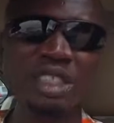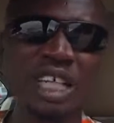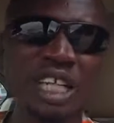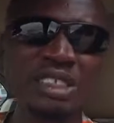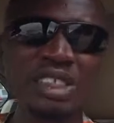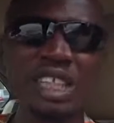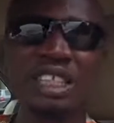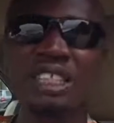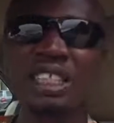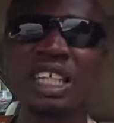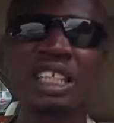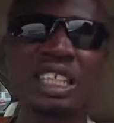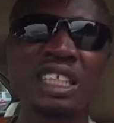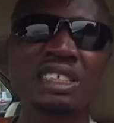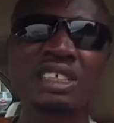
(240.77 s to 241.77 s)
I actually
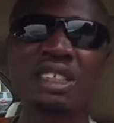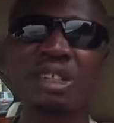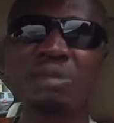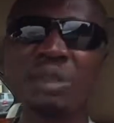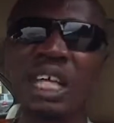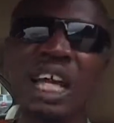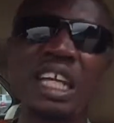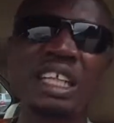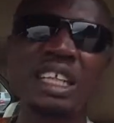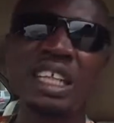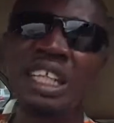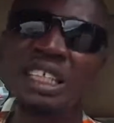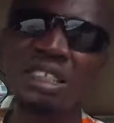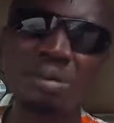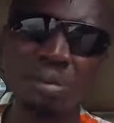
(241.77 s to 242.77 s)
started sometime
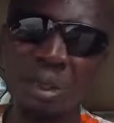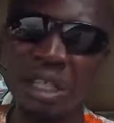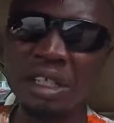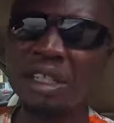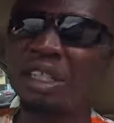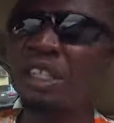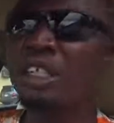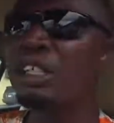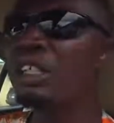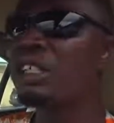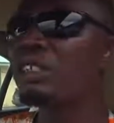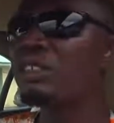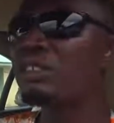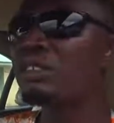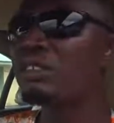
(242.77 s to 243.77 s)
late May,
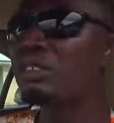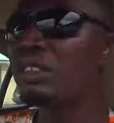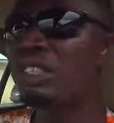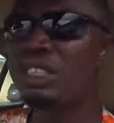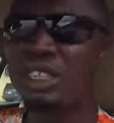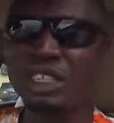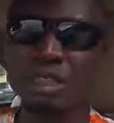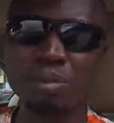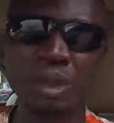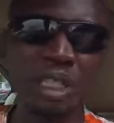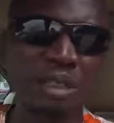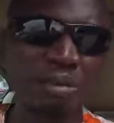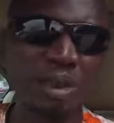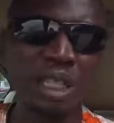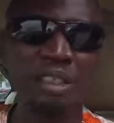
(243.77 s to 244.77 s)
this
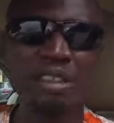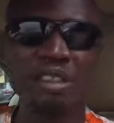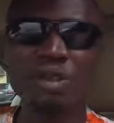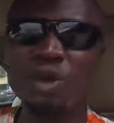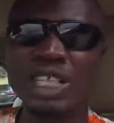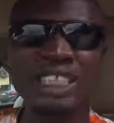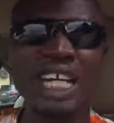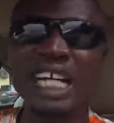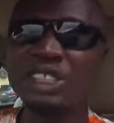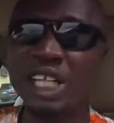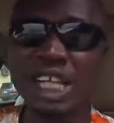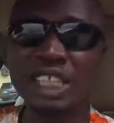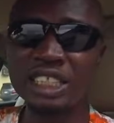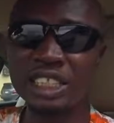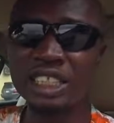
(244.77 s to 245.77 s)
experiment. It wasn't
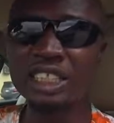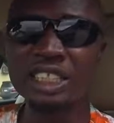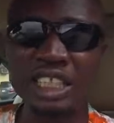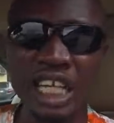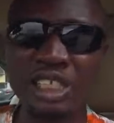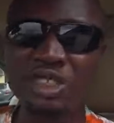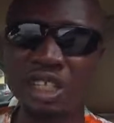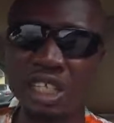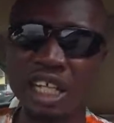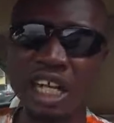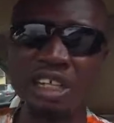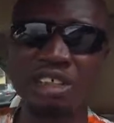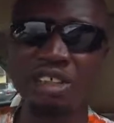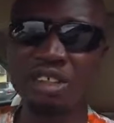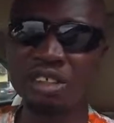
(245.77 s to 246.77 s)
actually
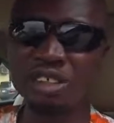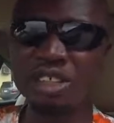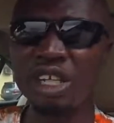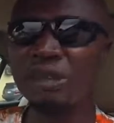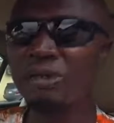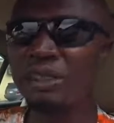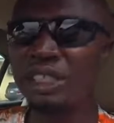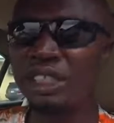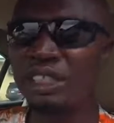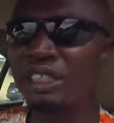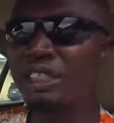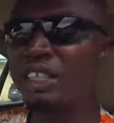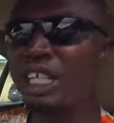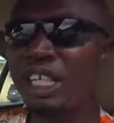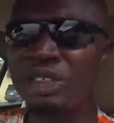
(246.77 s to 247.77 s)
intentional,
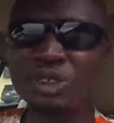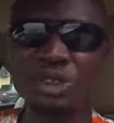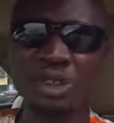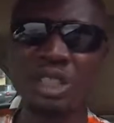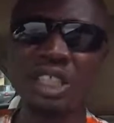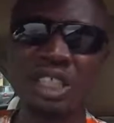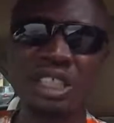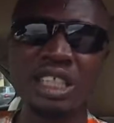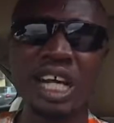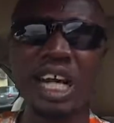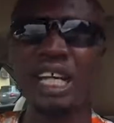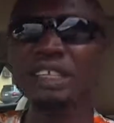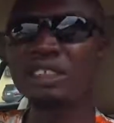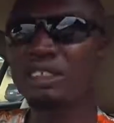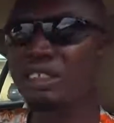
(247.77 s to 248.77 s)
something led to it,
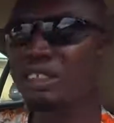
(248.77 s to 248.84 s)
and